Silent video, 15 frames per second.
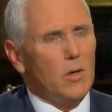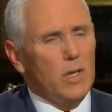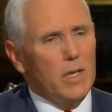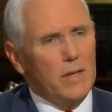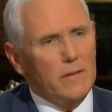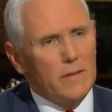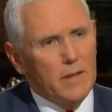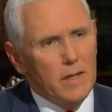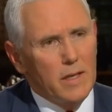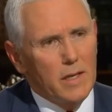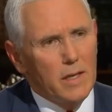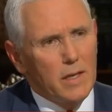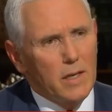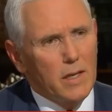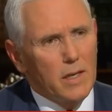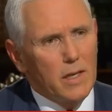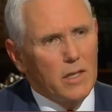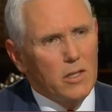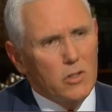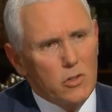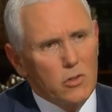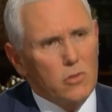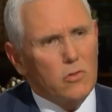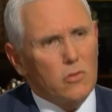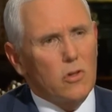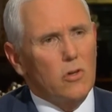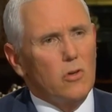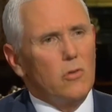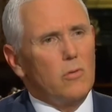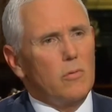mistake if North Korean
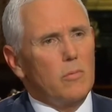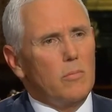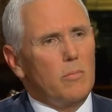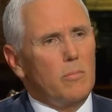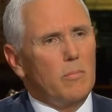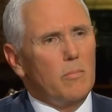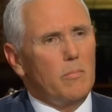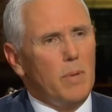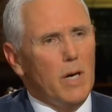leader Kim Jong-un thinks